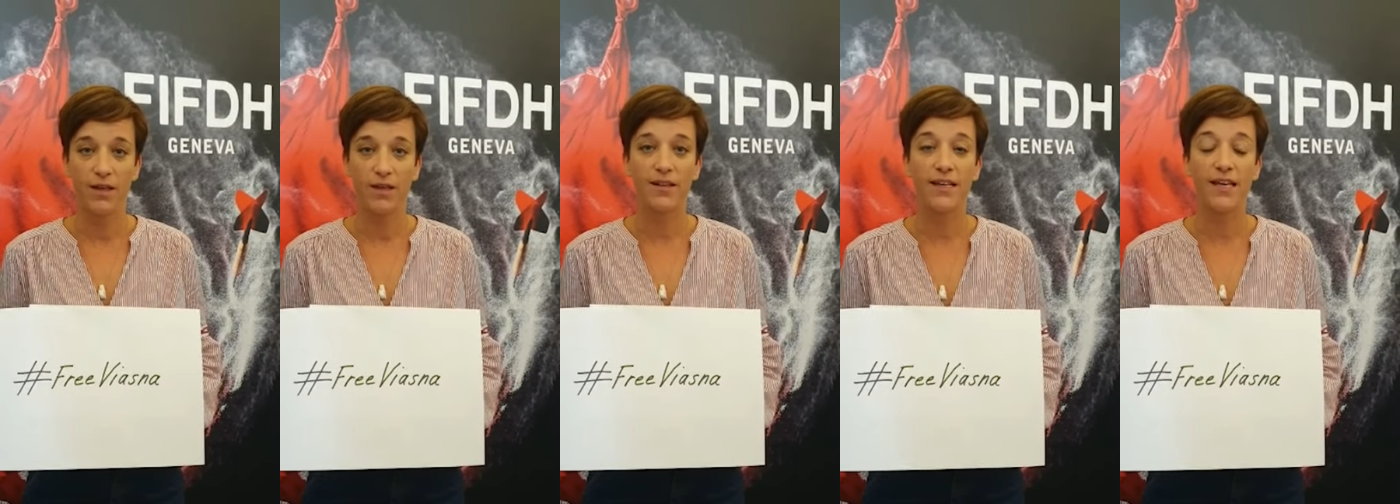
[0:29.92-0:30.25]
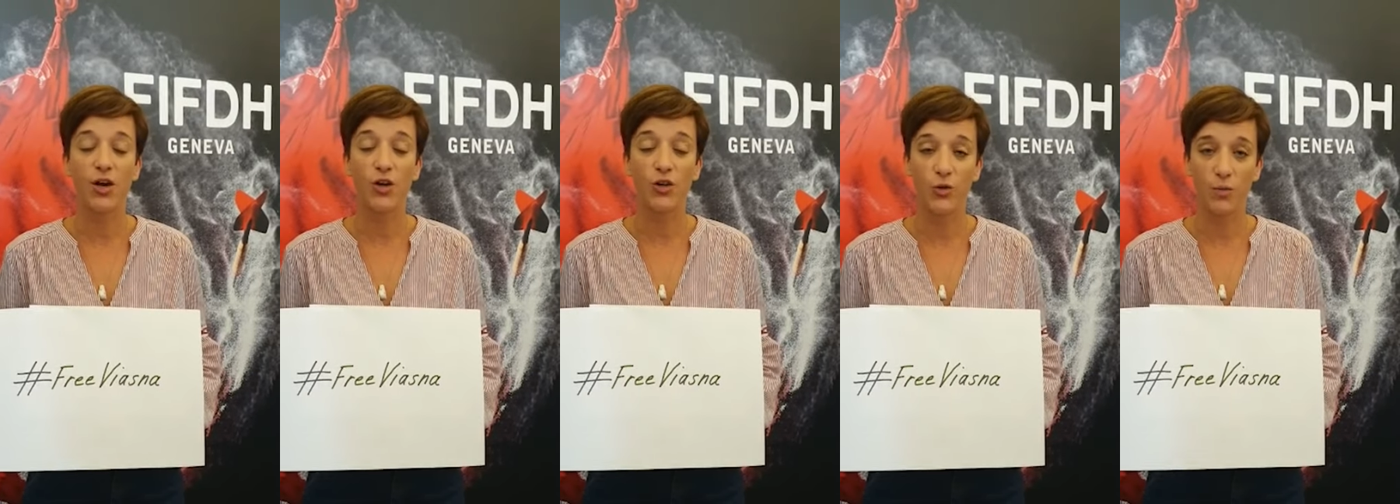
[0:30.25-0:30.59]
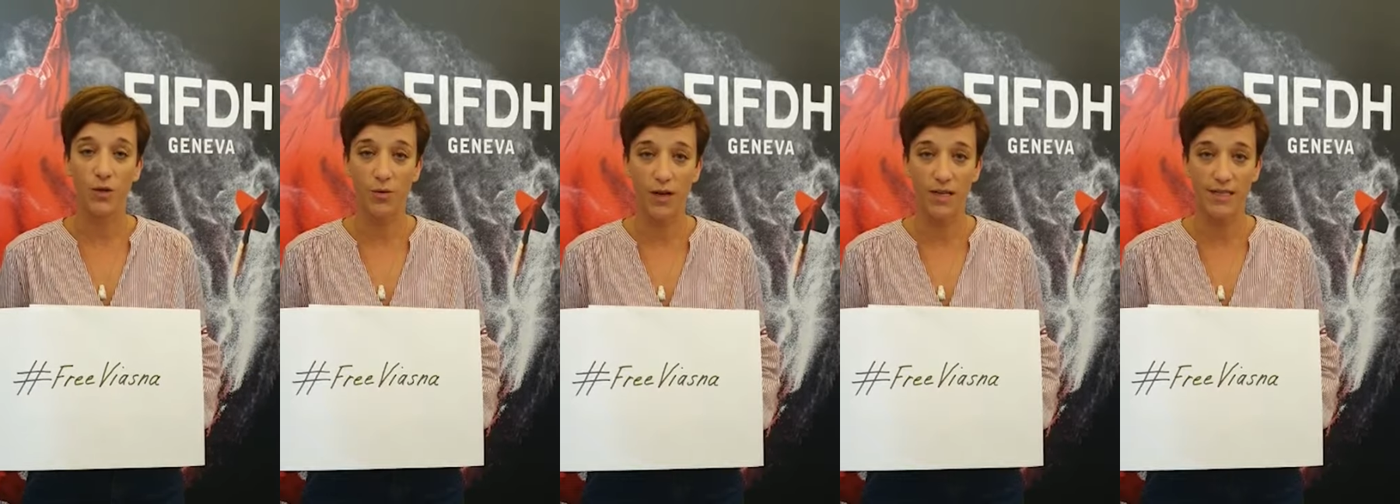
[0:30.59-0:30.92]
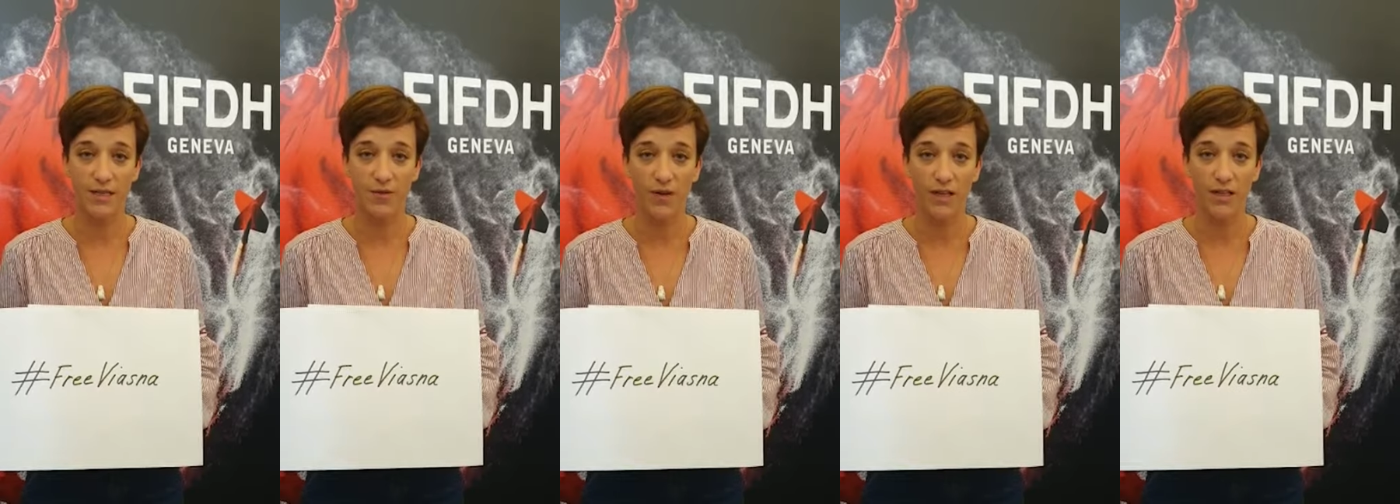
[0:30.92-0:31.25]
they are human rights
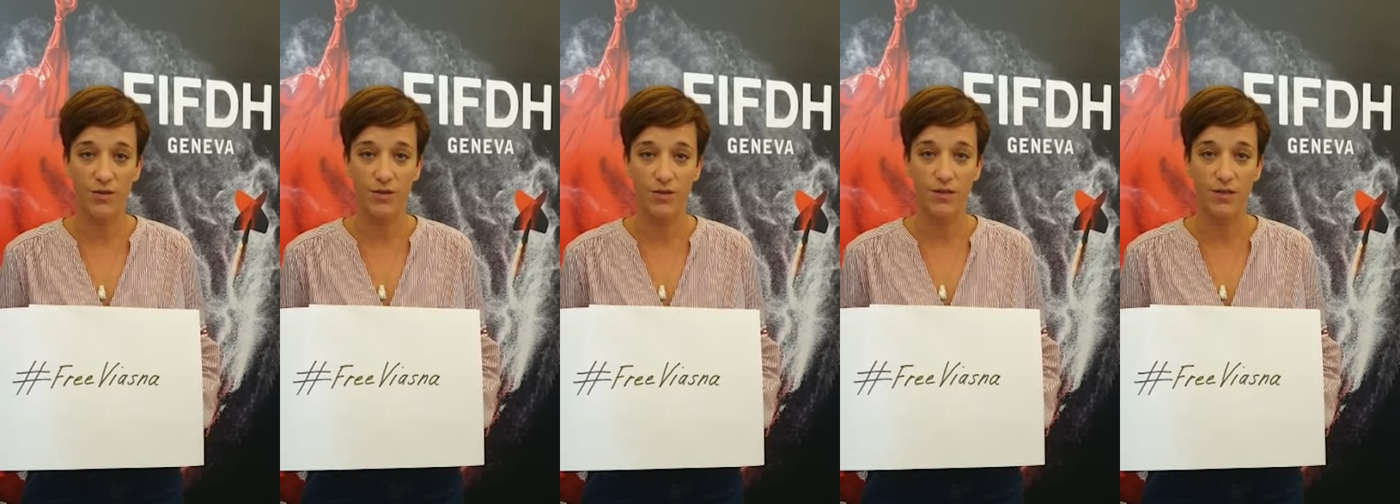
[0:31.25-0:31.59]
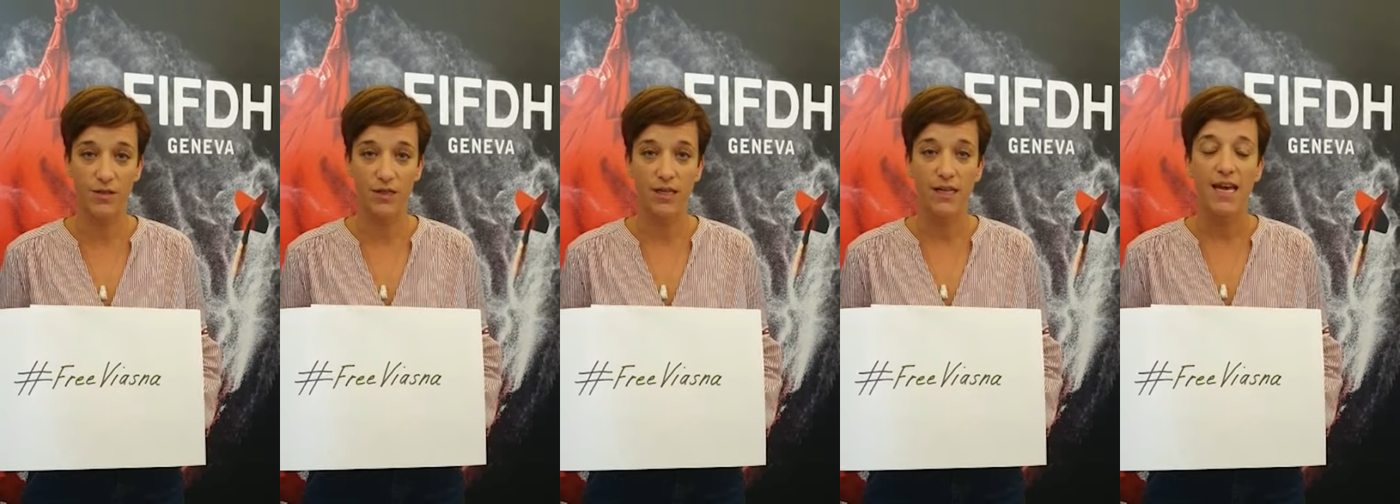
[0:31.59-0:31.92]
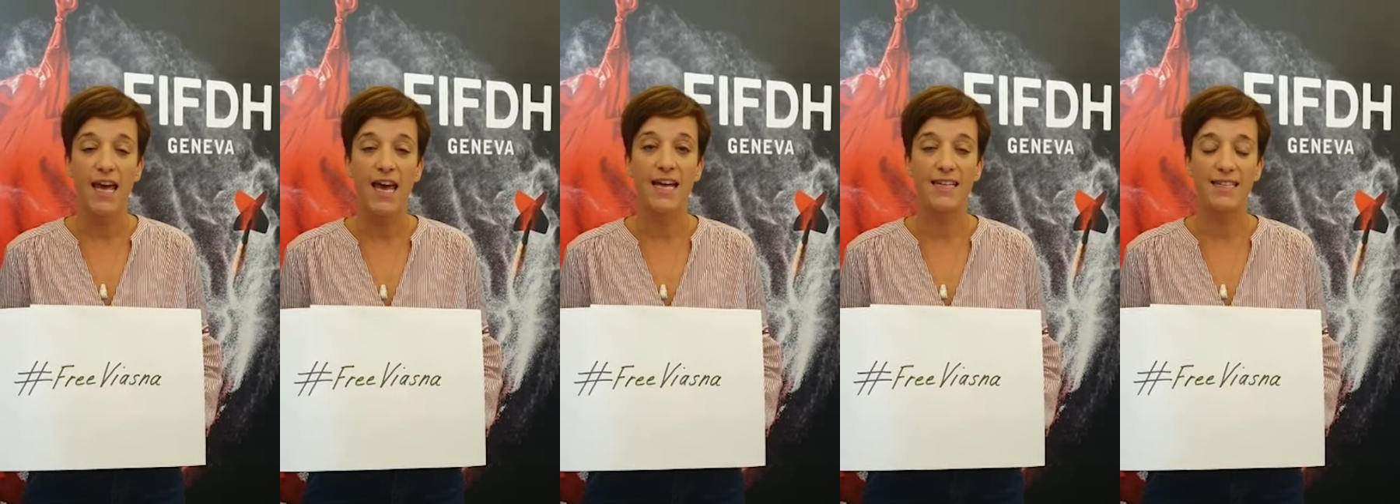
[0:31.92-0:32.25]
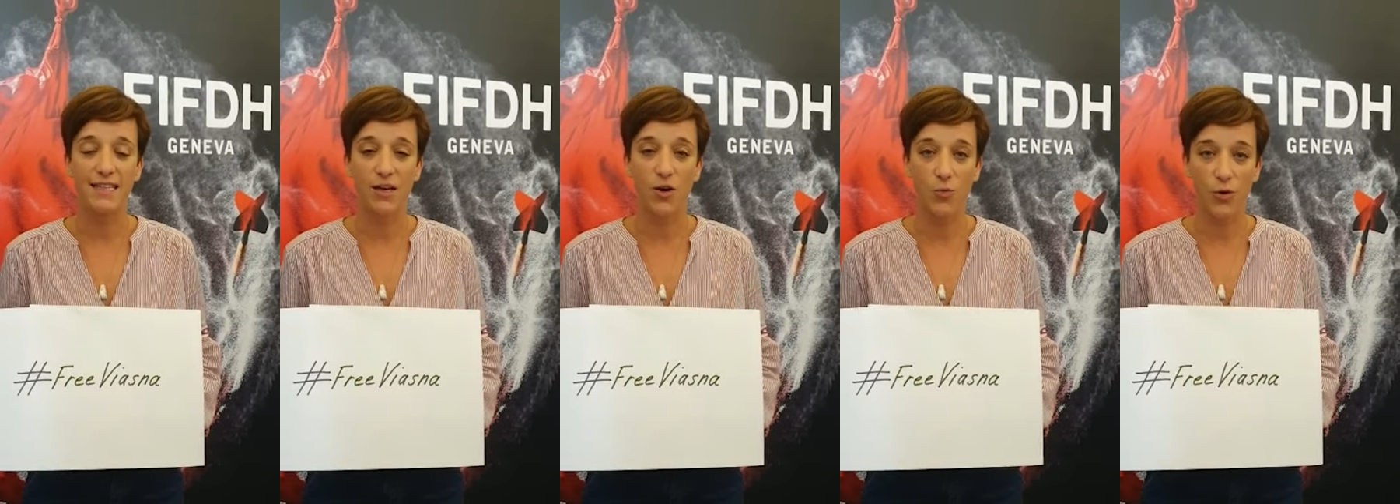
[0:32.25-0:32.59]
defenders, and
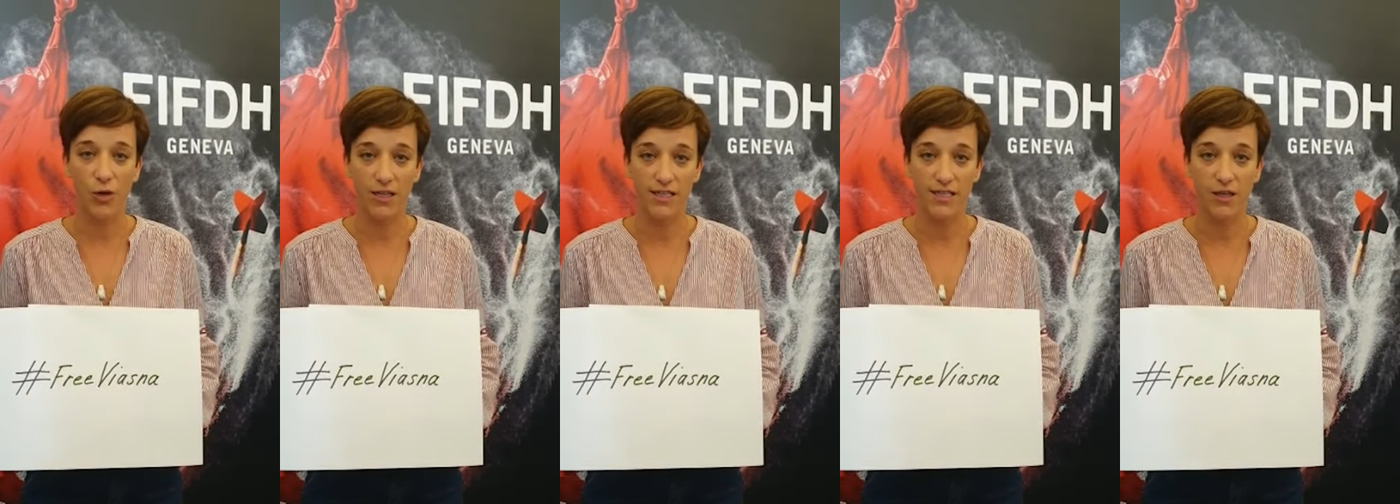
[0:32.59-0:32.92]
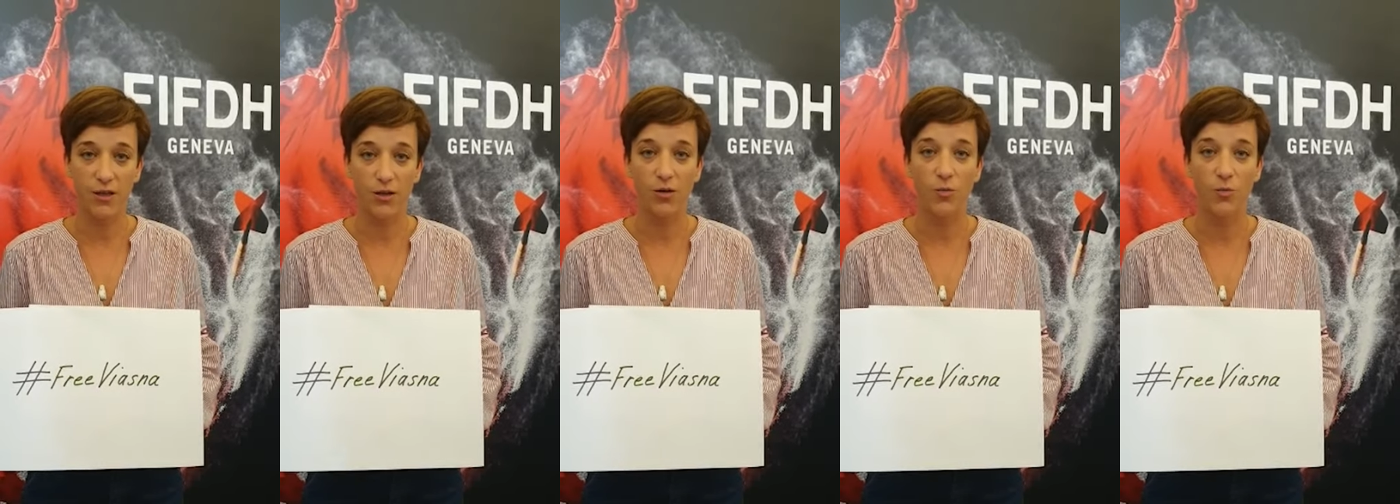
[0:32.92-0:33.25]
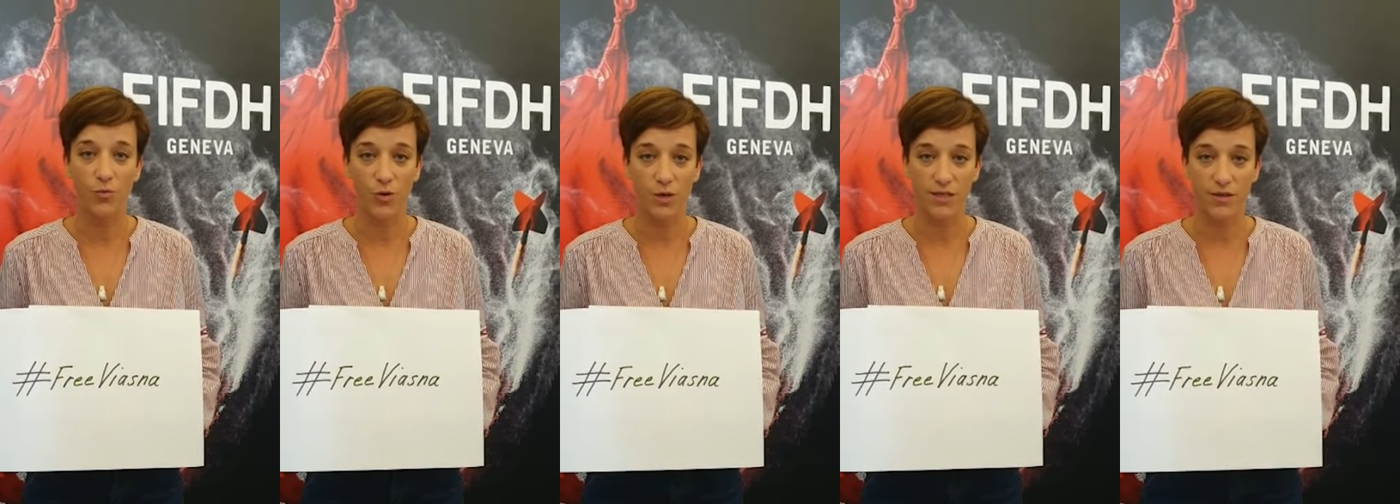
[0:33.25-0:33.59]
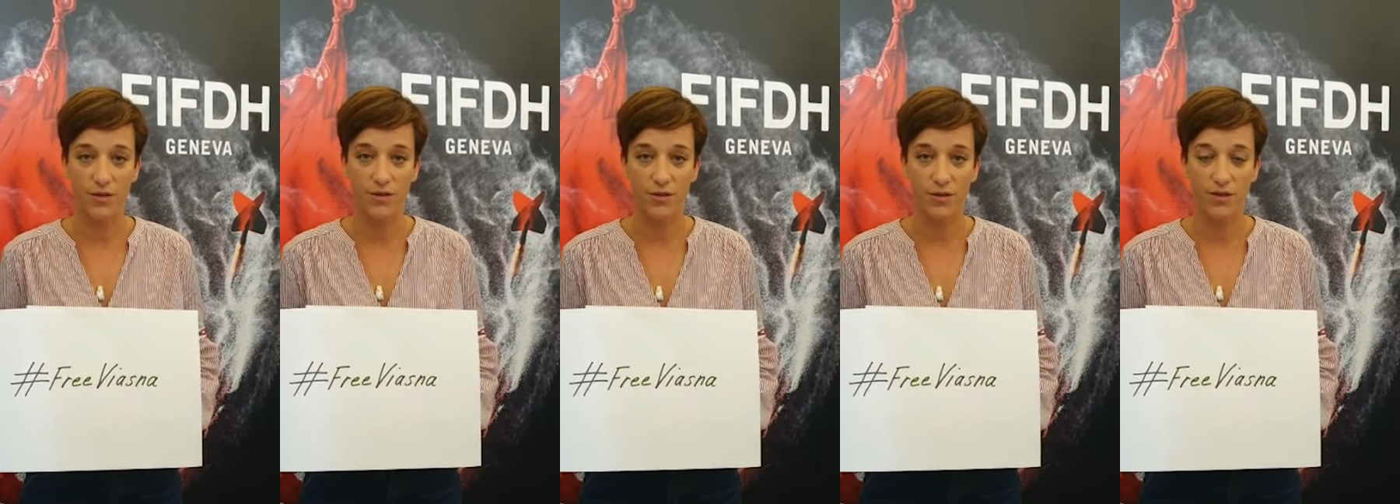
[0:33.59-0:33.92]
they are political
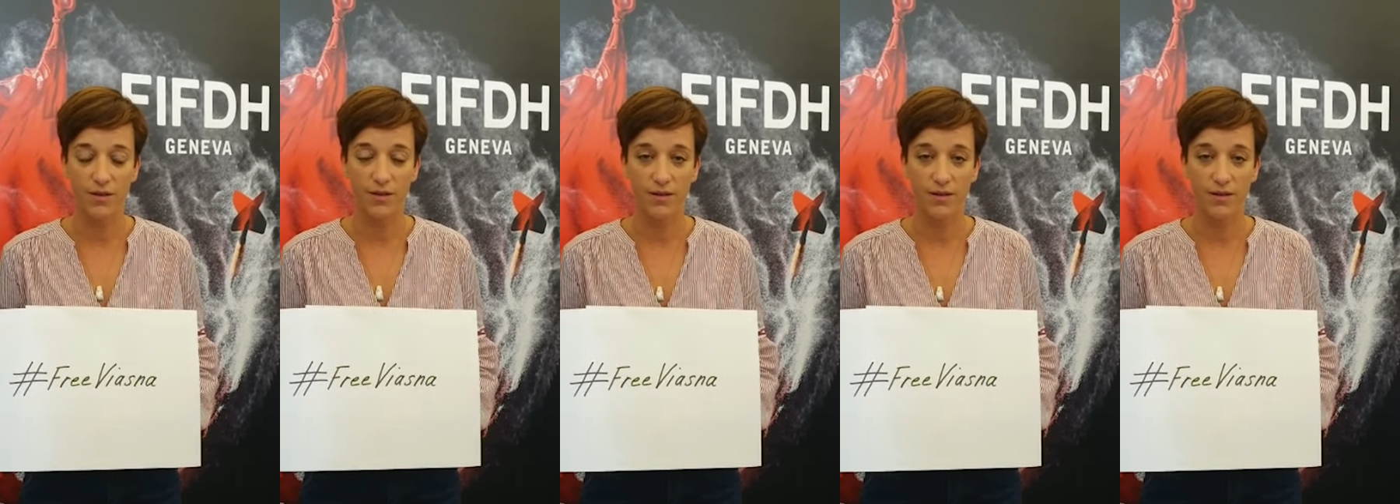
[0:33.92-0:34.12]
prisoners.